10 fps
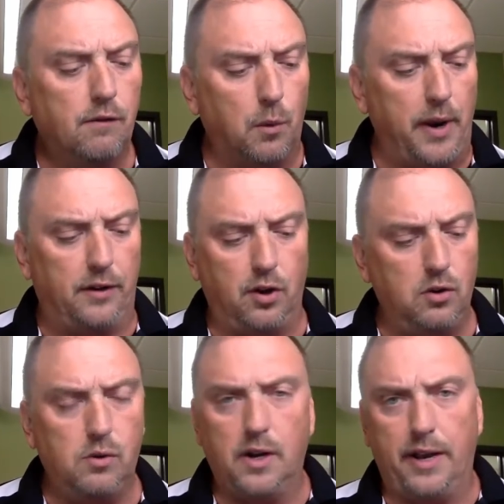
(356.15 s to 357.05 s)
For week
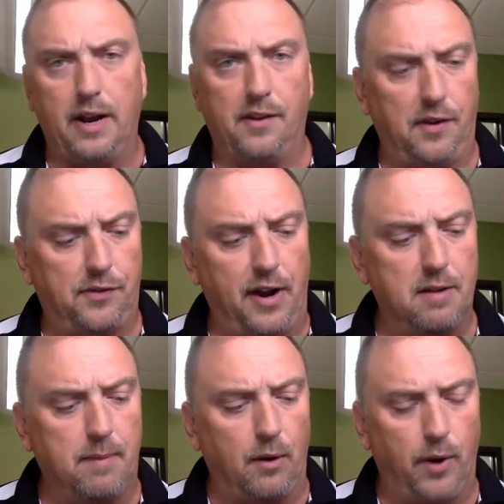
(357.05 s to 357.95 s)
2, again, as I
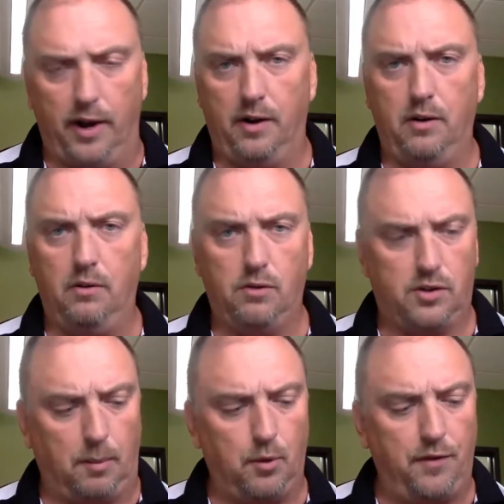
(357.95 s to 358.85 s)
stated in my written
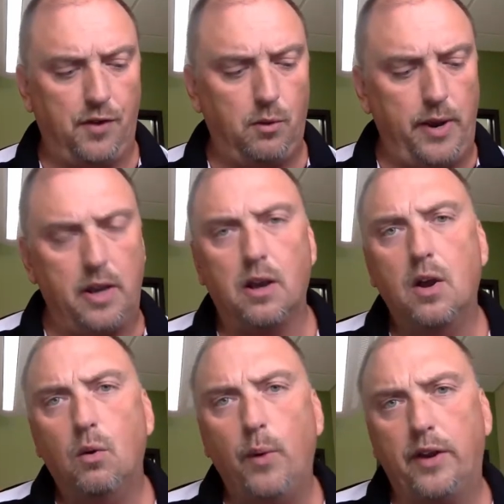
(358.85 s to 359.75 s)
summary for the week
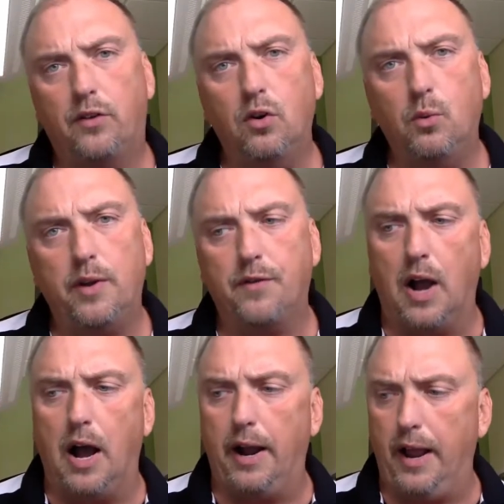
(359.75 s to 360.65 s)
2, we've
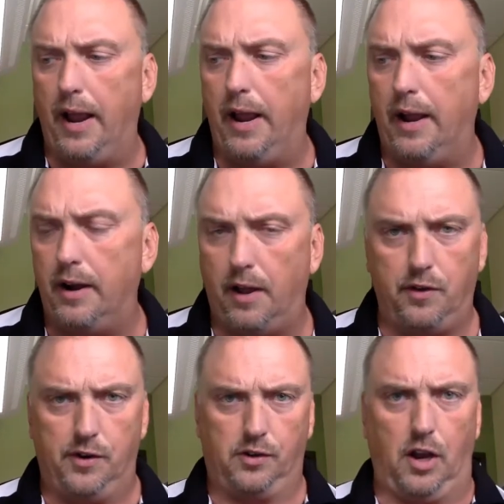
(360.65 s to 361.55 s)
got
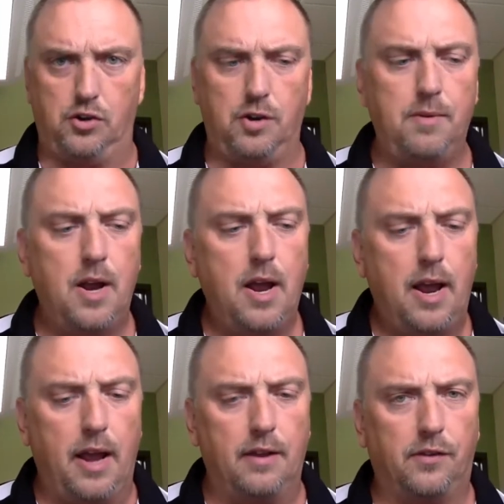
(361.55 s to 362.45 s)
another discussion,
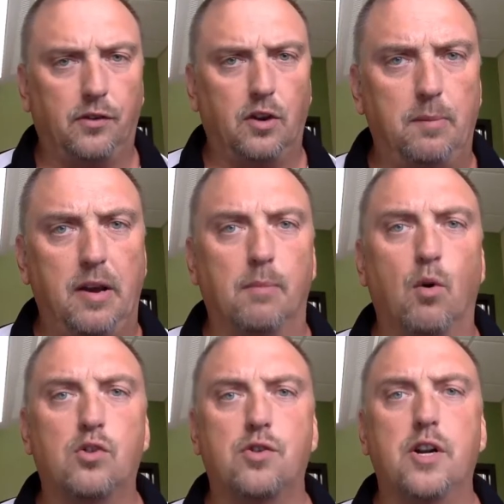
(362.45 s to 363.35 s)
and this to be a
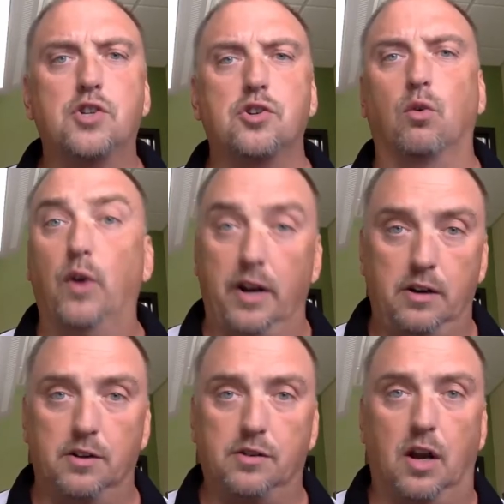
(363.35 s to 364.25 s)
more traditional
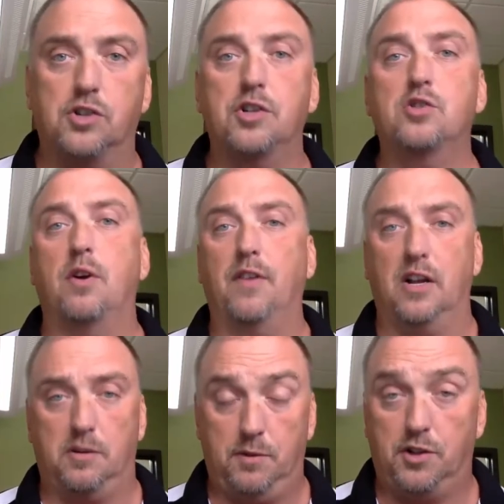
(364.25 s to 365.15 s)
written discussion, so I've
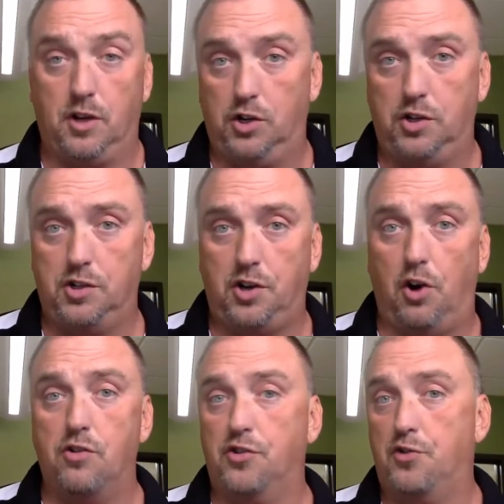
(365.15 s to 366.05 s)
got some discussion
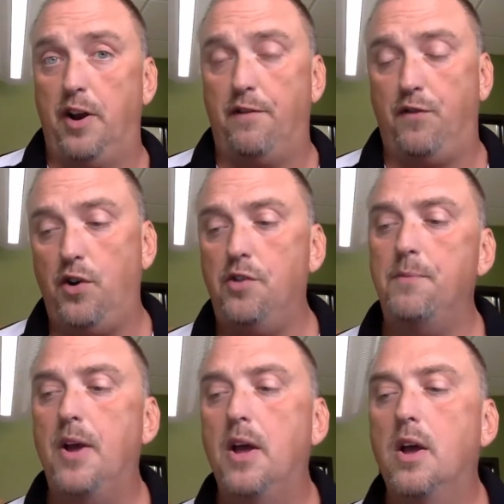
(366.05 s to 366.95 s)
starters created for
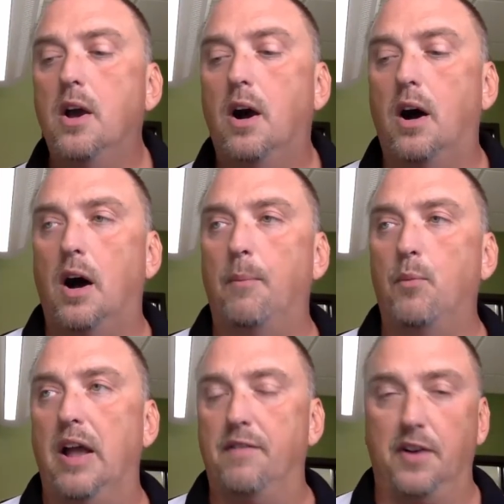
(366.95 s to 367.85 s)
you.
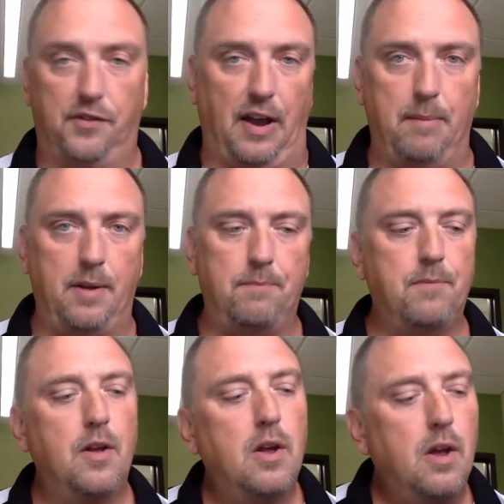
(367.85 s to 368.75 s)
We have an assignment,
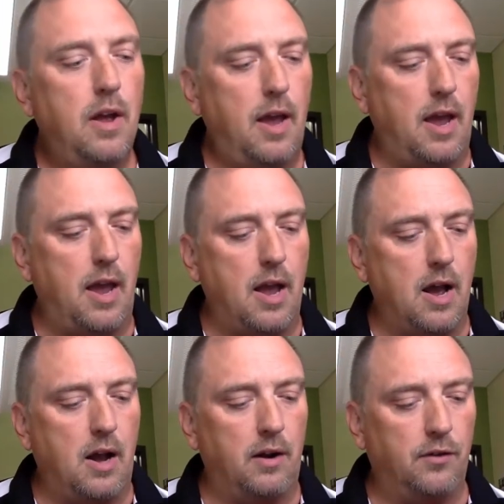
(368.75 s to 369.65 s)

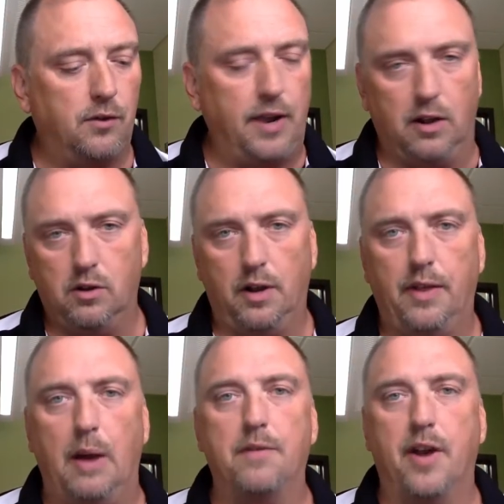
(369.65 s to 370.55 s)
and so take a look at
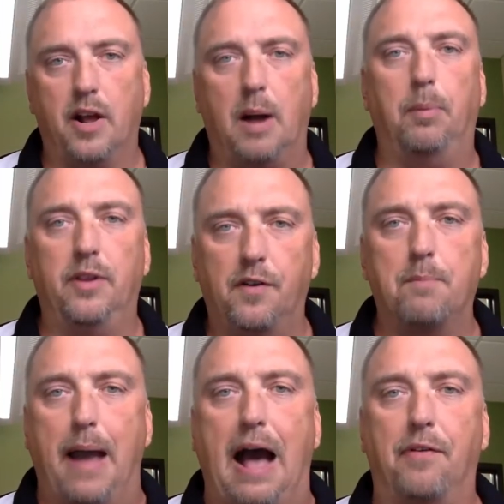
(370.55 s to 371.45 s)
that. We've got a couple
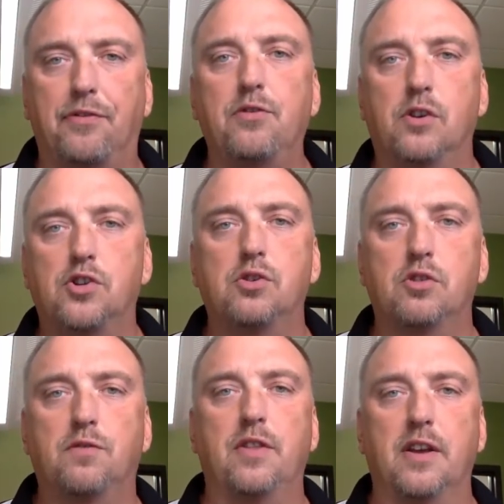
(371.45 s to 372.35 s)
different paths you can
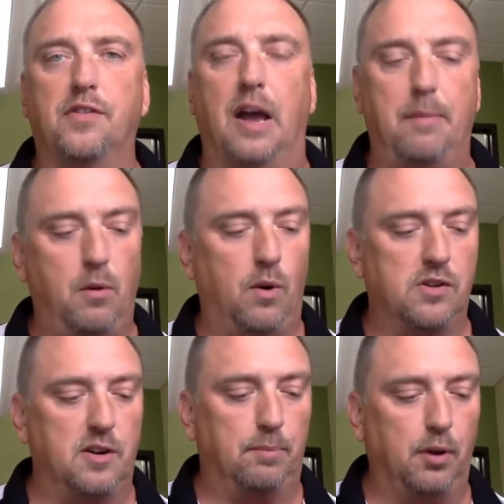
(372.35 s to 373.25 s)
choose for the assignment.
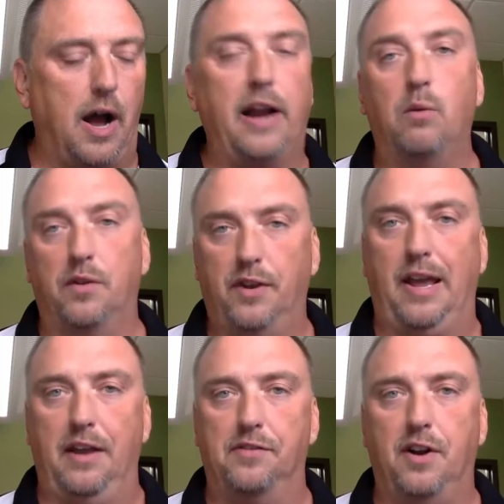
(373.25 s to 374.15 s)
One's an applied, and one's a
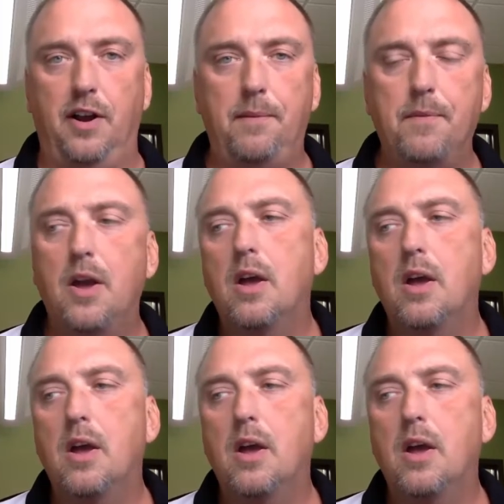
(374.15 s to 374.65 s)
case study.